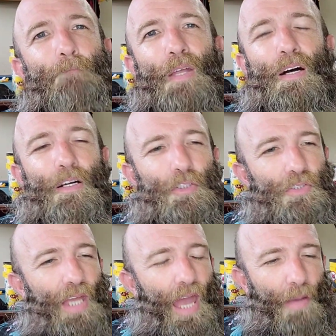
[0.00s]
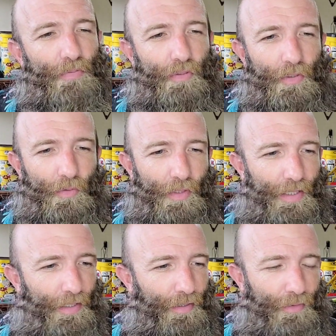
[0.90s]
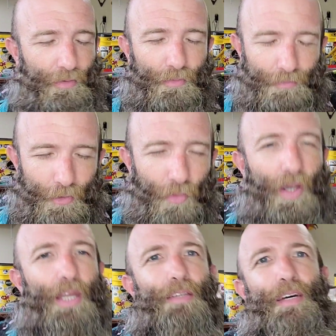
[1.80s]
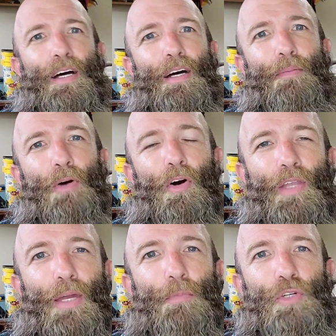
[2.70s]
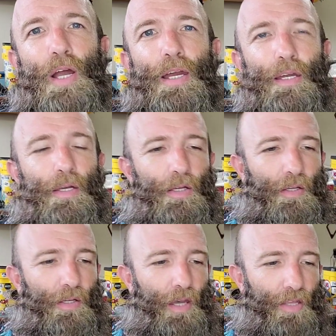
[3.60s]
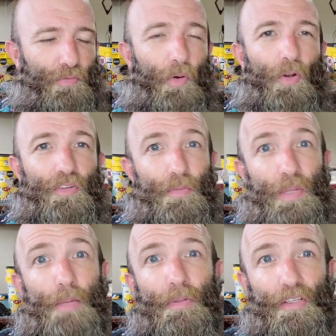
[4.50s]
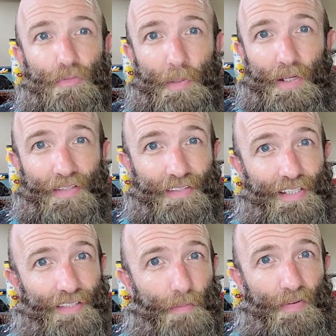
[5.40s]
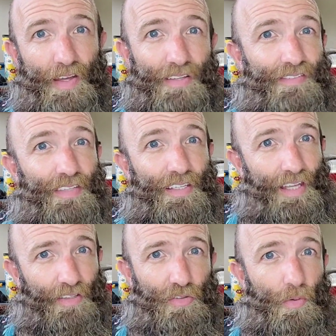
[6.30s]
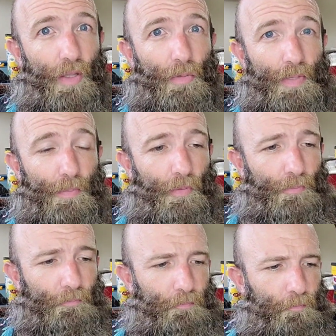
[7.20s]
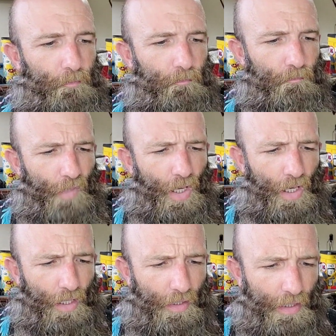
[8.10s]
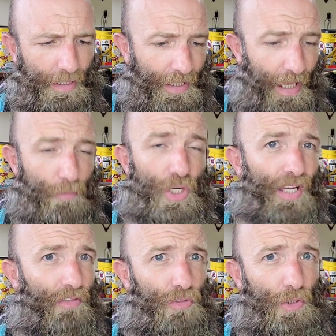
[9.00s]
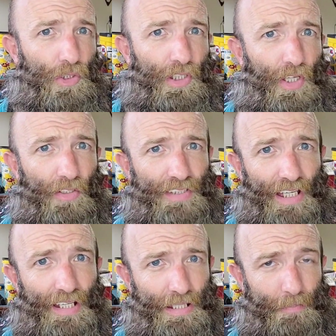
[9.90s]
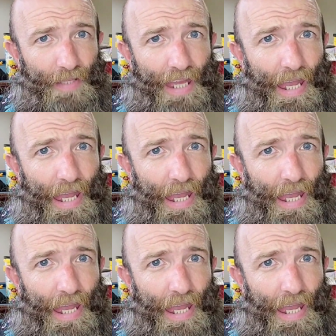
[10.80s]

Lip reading: Just absolutely great time on Amtrak as far as the people experience anytime I've had to sit next to other people. Amtrak is usually on time.